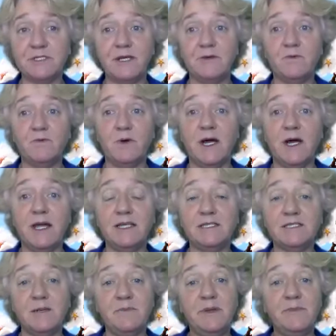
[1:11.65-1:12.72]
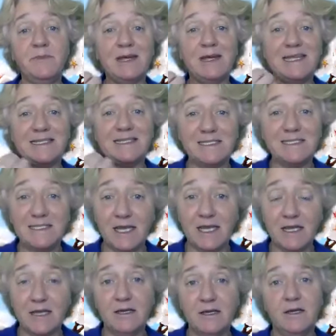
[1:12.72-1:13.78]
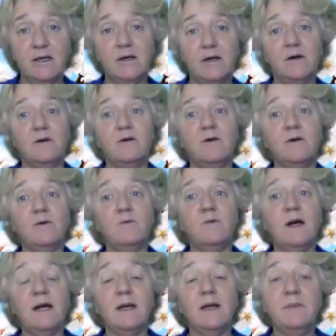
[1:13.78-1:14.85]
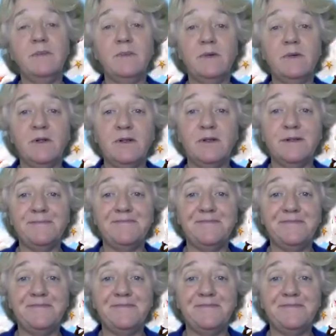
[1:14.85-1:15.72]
why some people get sick or why people